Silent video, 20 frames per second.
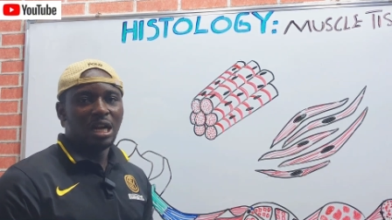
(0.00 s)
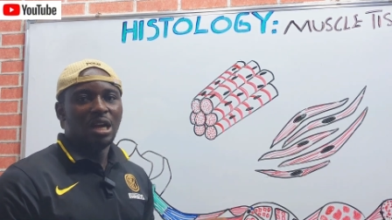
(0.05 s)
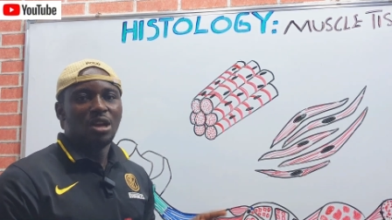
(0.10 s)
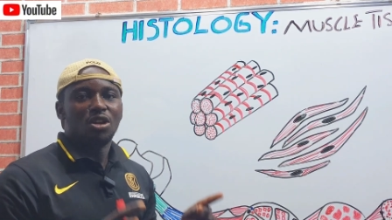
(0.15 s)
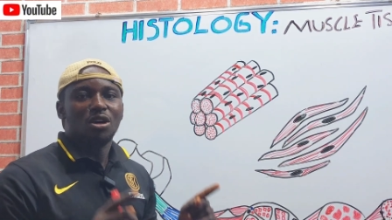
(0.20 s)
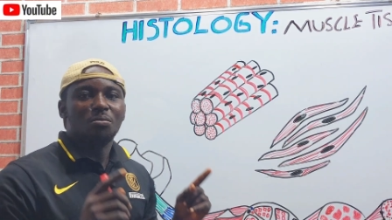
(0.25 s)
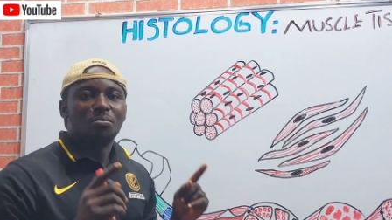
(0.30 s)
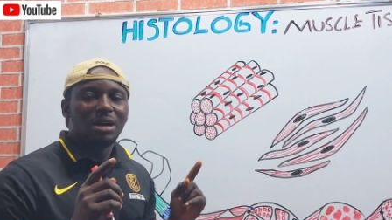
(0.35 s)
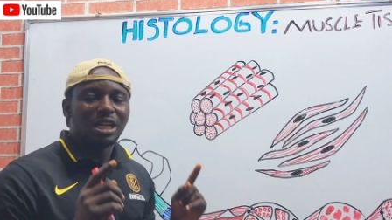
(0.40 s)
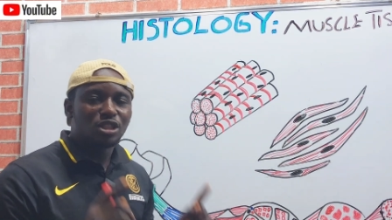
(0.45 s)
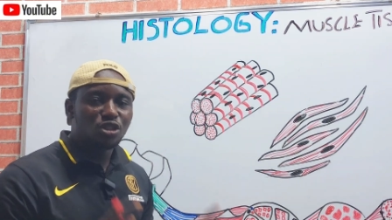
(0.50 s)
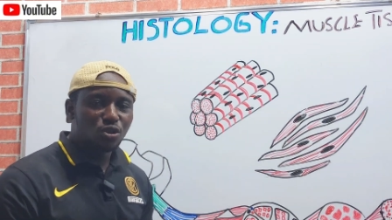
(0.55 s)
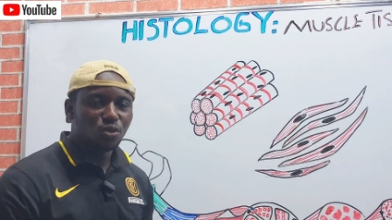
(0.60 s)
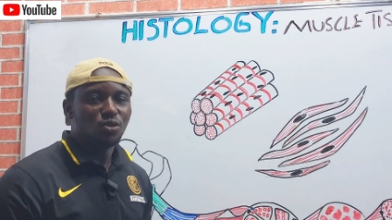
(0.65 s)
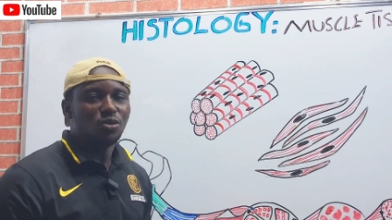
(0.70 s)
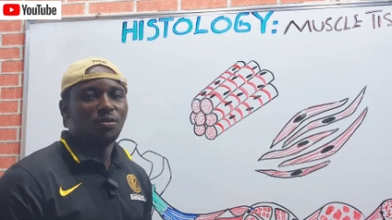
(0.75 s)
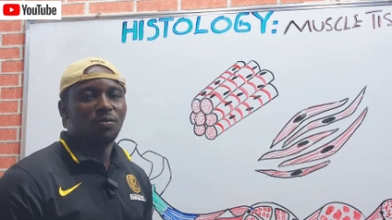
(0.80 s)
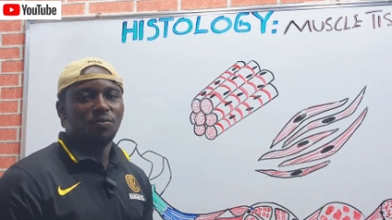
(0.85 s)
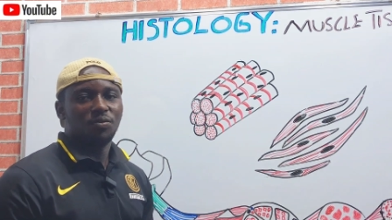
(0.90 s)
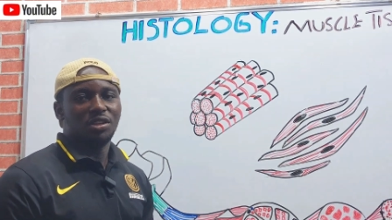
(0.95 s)
Number
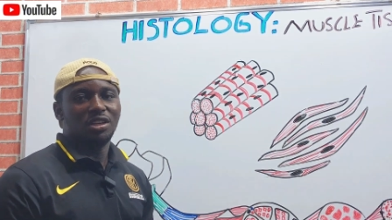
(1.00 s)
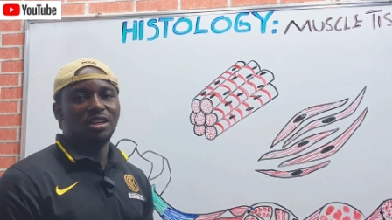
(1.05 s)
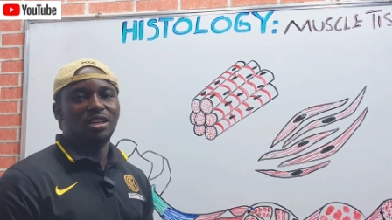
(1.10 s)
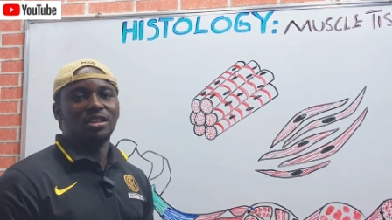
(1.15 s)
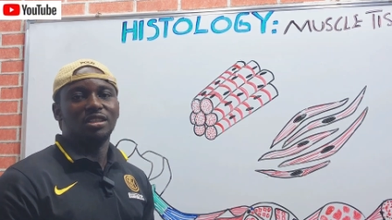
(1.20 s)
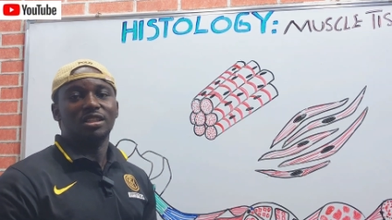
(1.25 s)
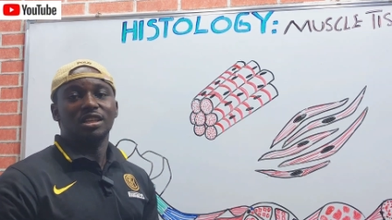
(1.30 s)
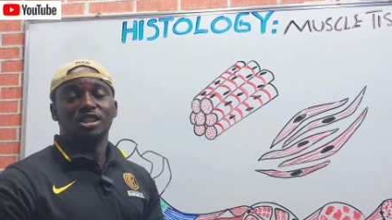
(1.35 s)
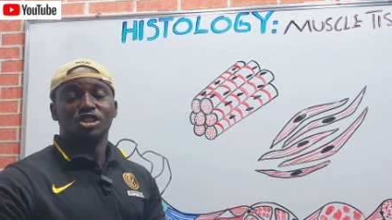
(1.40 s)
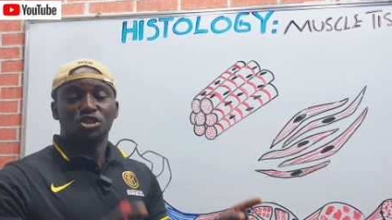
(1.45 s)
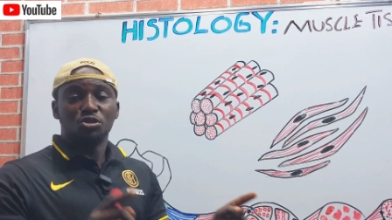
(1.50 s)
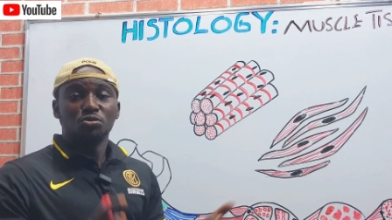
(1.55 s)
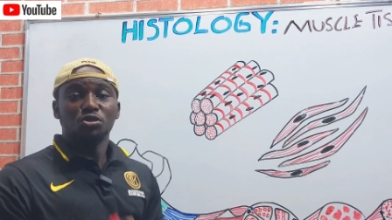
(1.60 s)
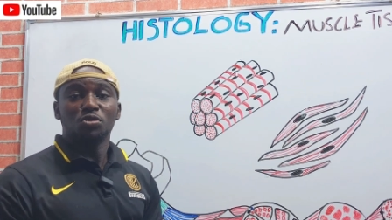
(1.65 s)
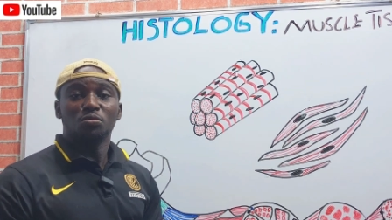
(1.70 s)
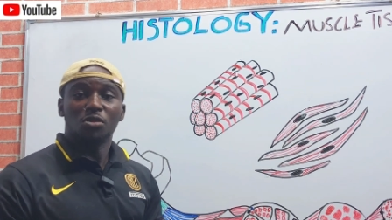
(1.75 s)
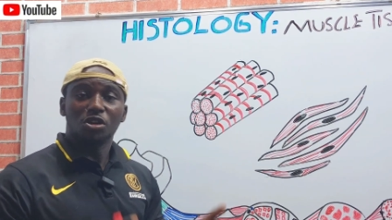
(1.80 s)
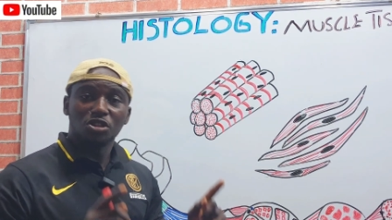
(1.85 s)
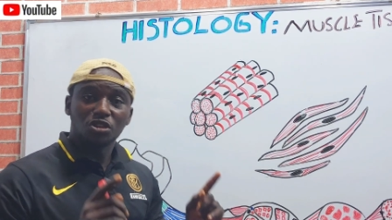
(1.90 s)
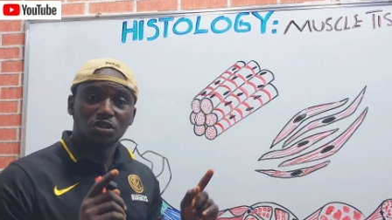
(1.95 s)
two is the smooth
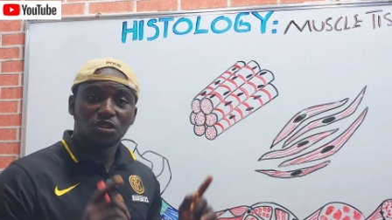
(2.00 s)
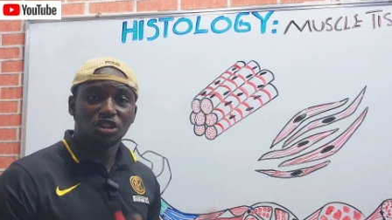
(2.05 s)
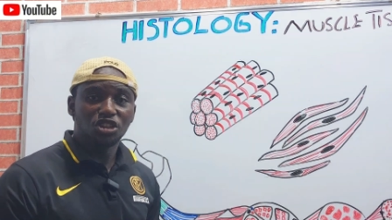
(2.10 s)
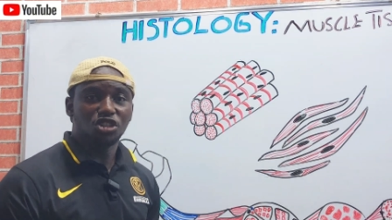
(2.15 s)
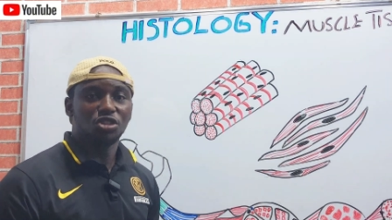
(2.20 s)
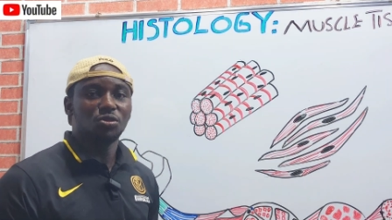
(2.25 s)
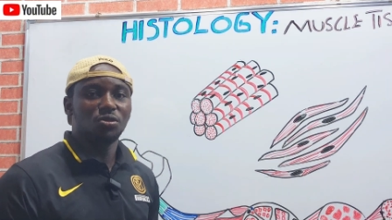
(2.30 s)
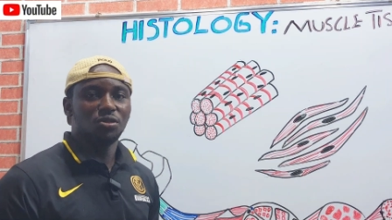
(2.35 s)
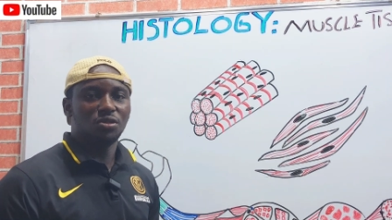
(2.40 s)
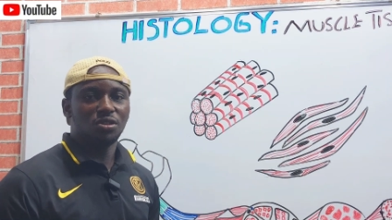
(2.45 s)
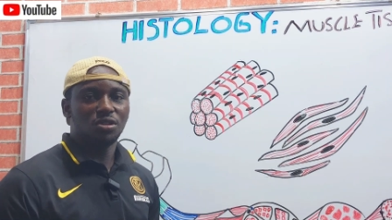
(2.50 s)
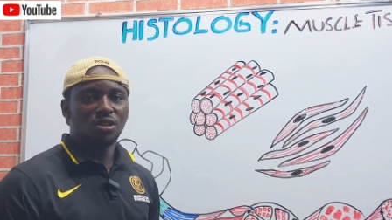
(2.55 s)
muscle tissue.